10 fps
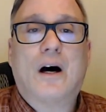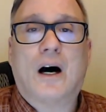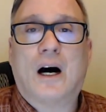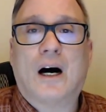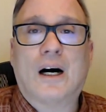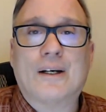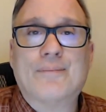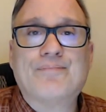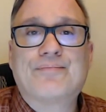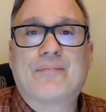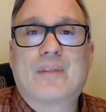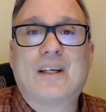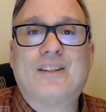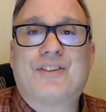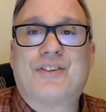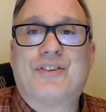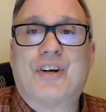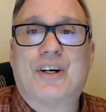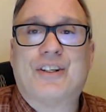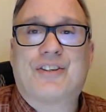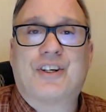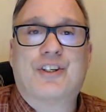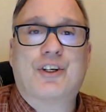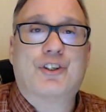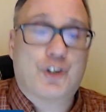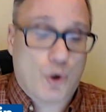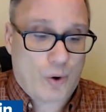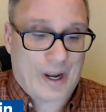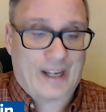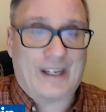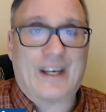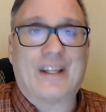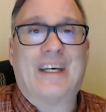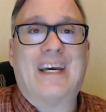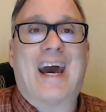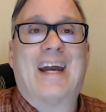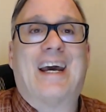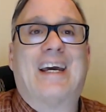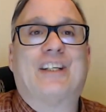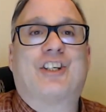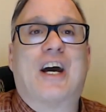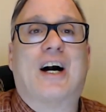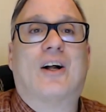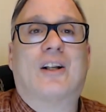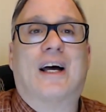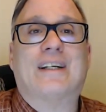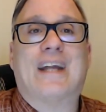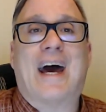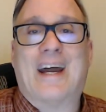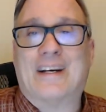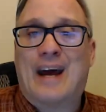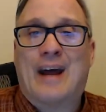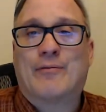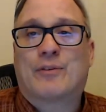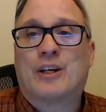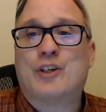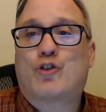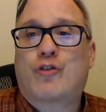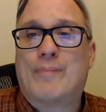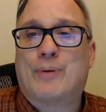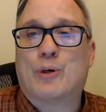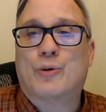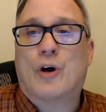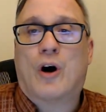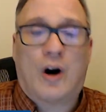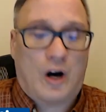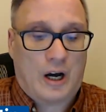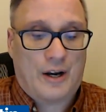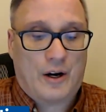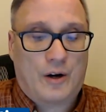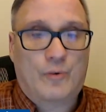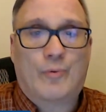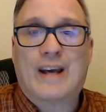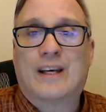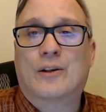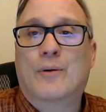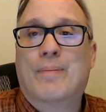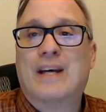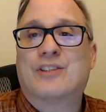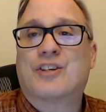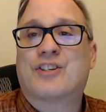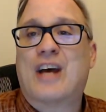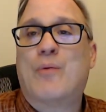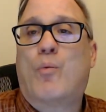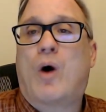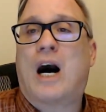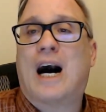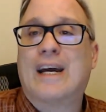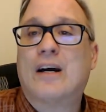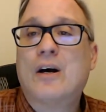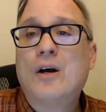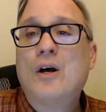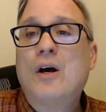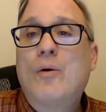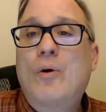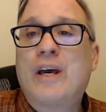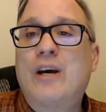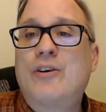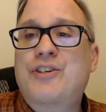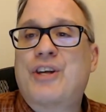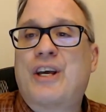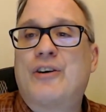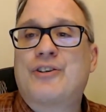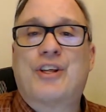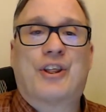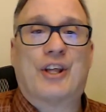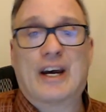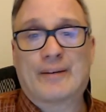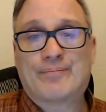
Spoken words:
to join the NHL and contribute on a regular basis. And why? Well, here's the thing.